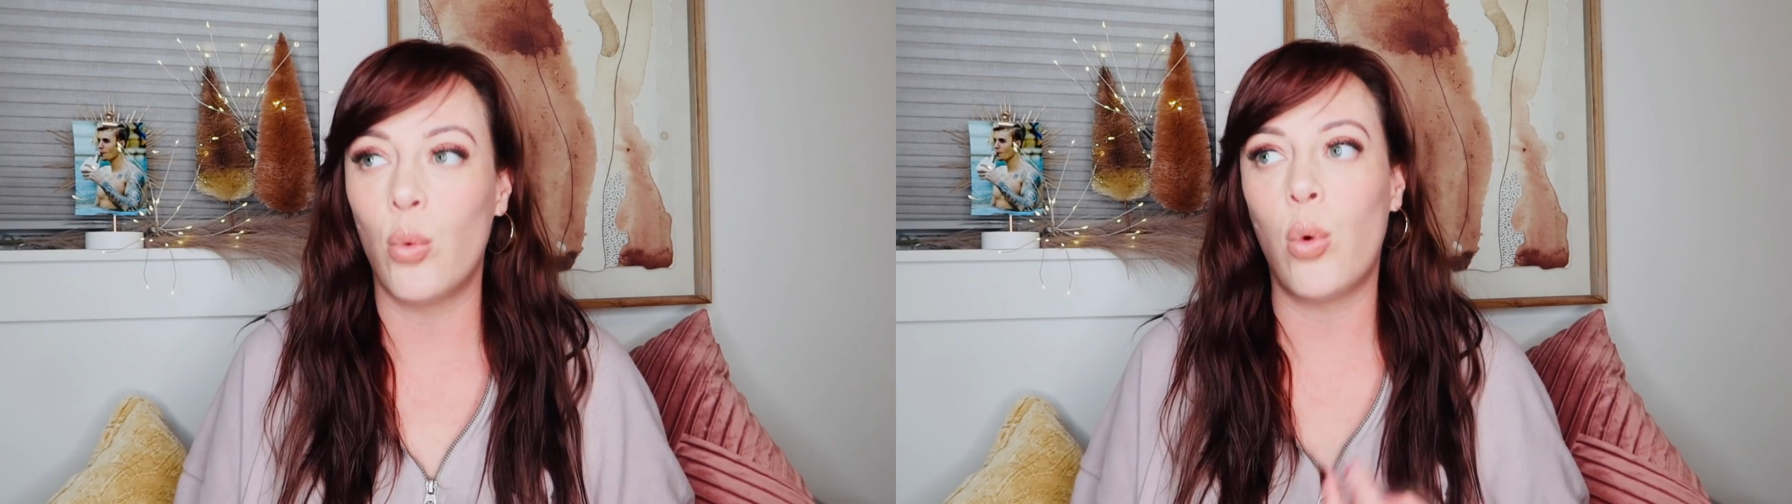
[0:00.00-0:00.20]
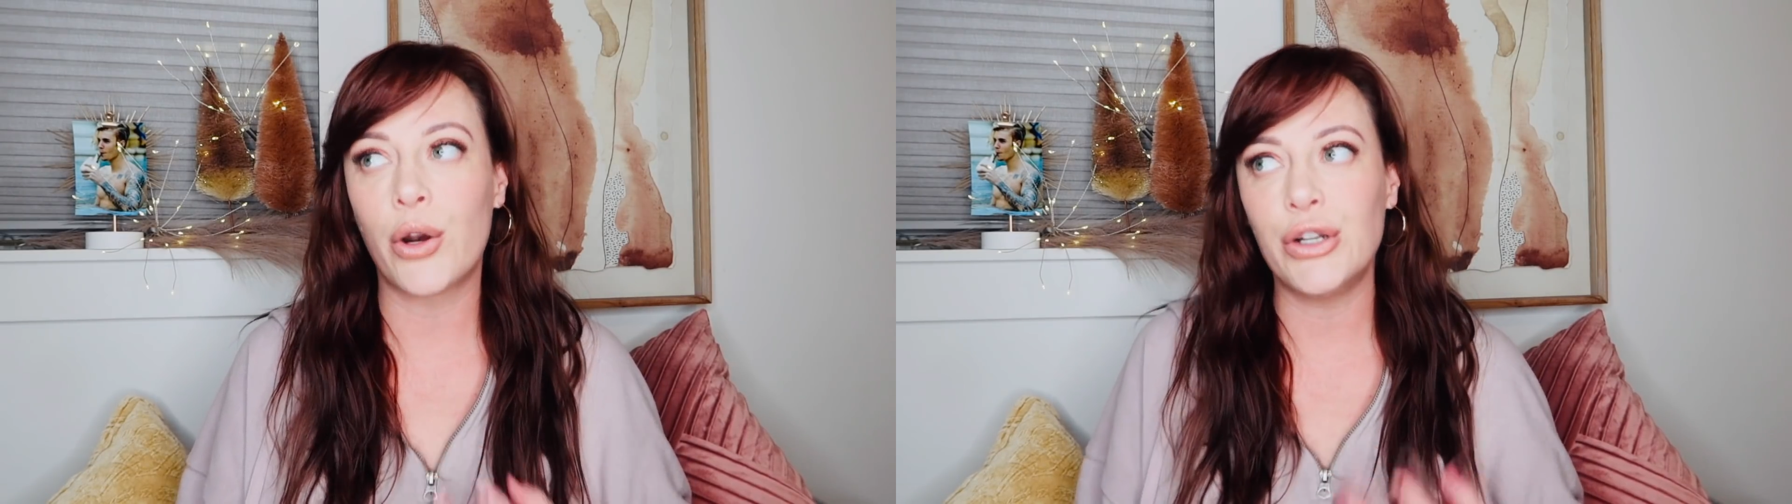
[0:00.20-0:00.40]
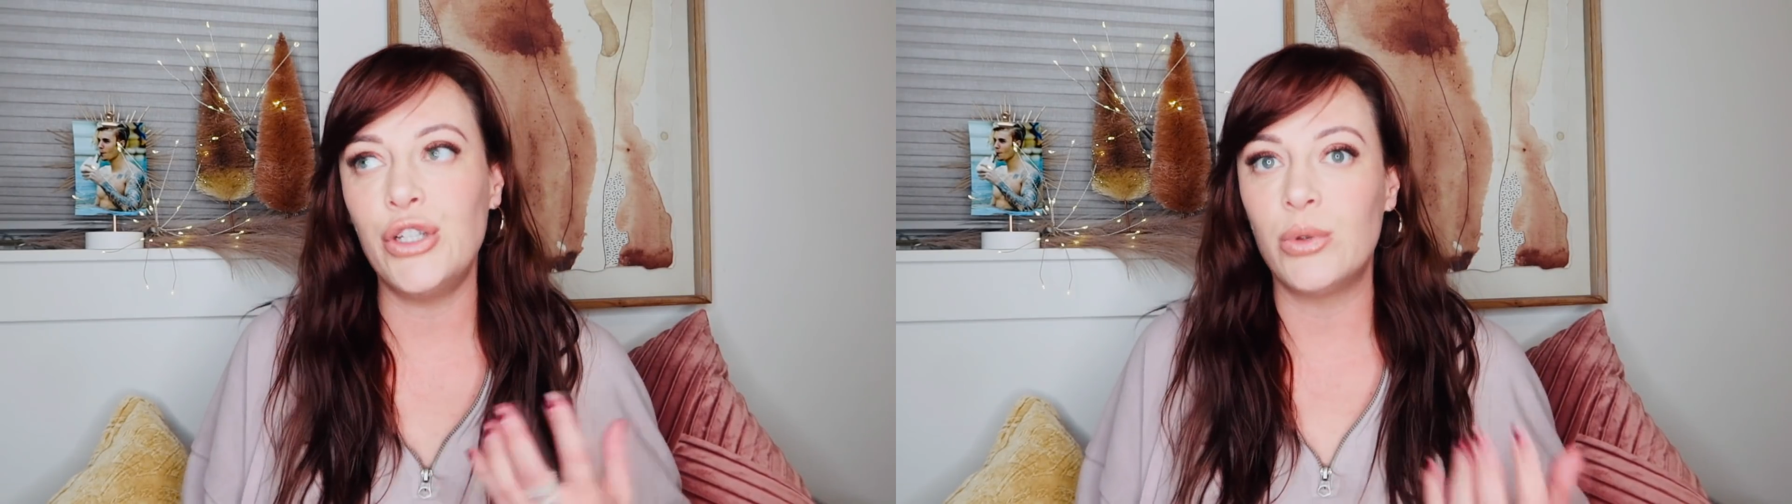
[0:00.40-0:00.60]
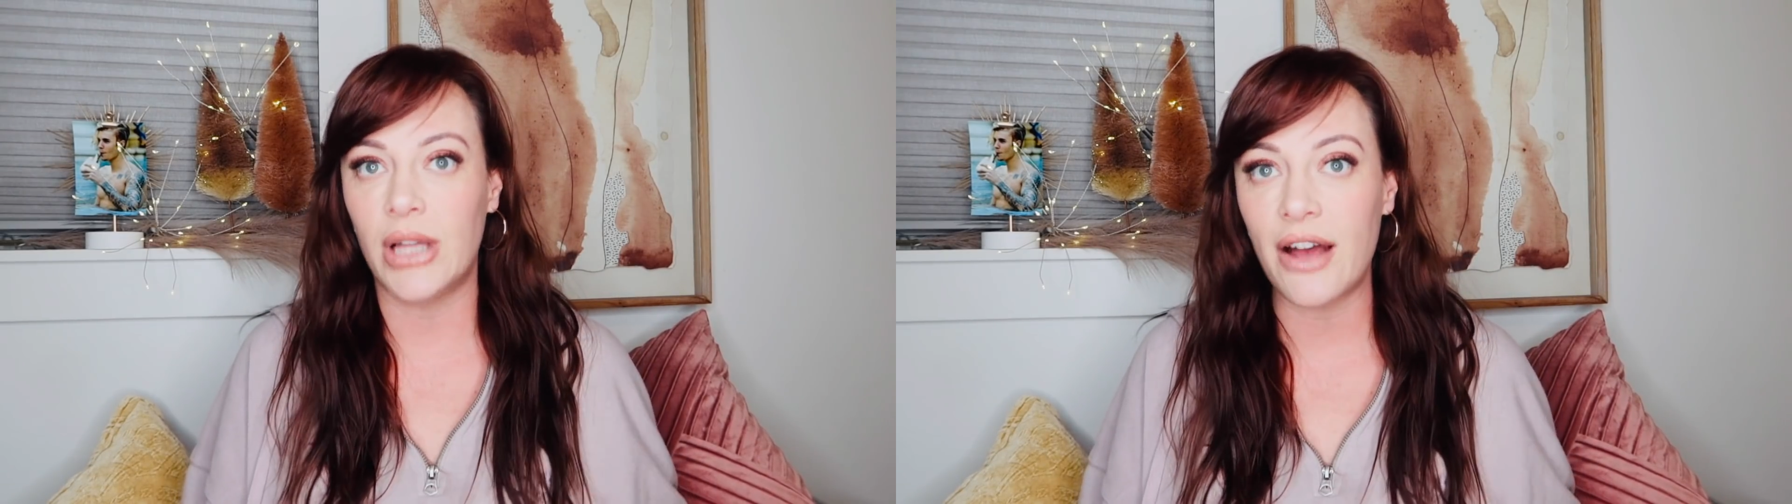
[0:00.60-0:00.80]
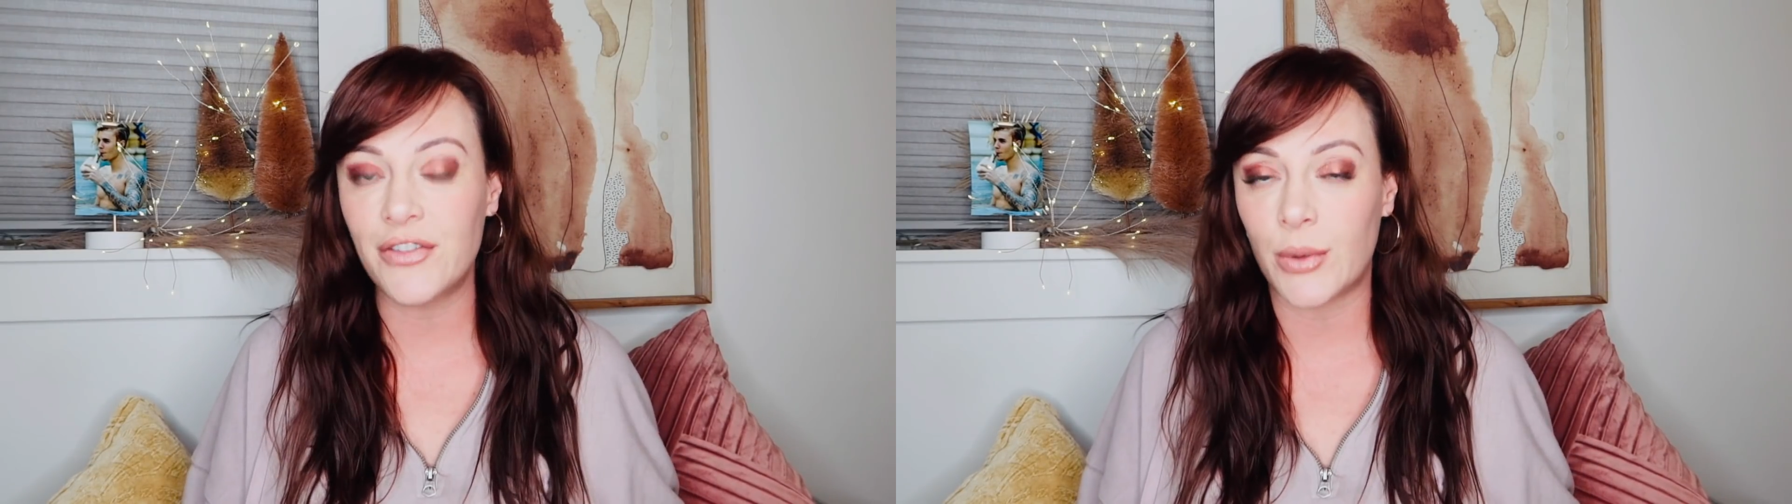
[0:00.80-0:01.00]
And what are
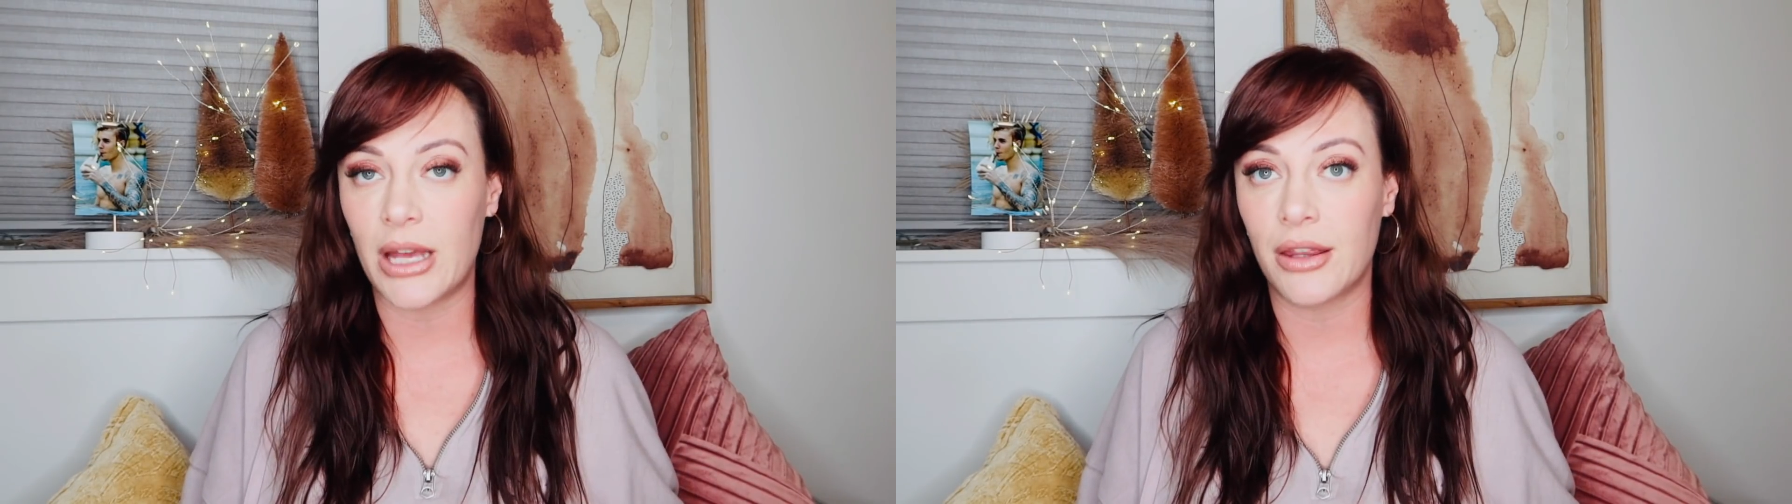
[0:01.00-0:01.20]
you left